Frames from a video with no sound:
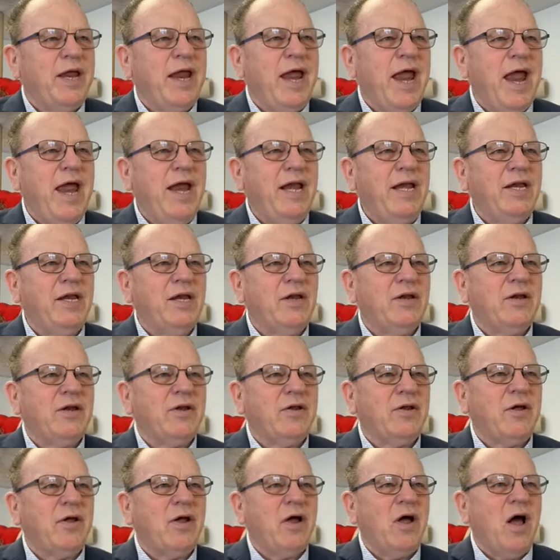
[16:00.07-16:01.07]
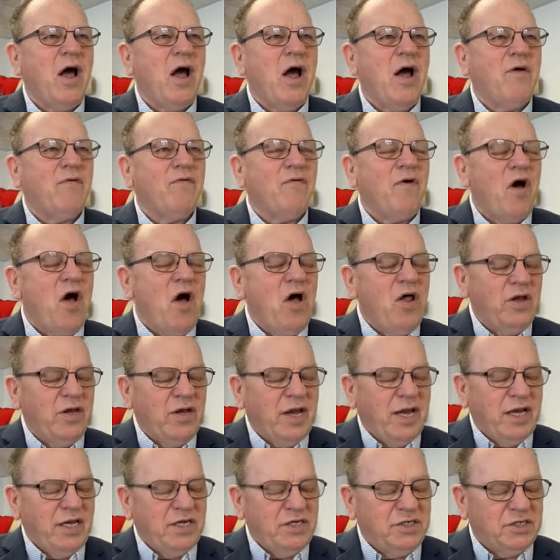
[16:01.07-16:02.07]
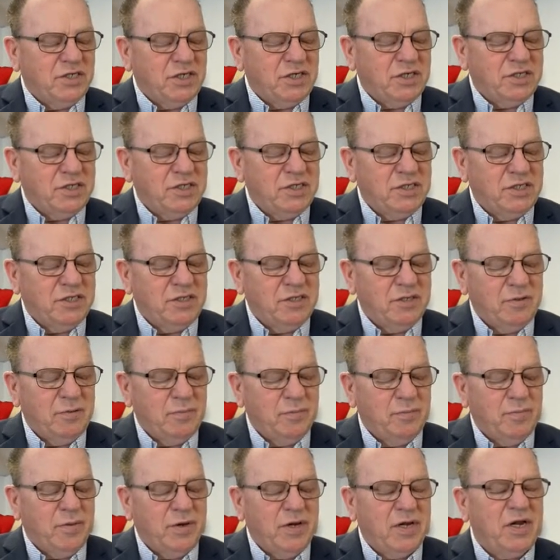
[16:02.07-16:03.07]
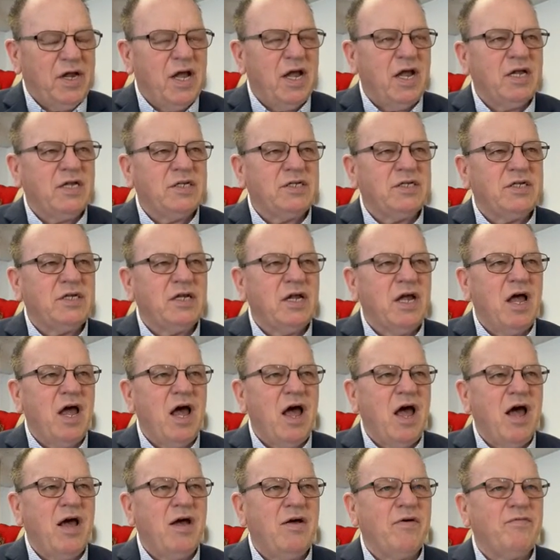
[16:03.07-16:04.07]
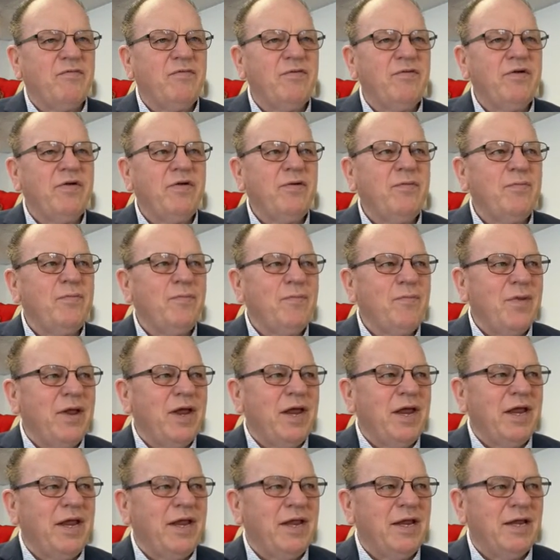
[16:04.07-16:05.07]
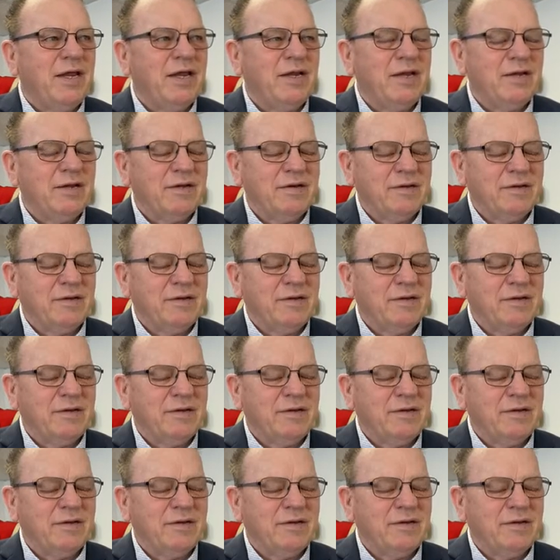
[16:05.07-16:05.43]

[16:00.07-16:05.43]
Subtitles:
be hated of all nations because of me.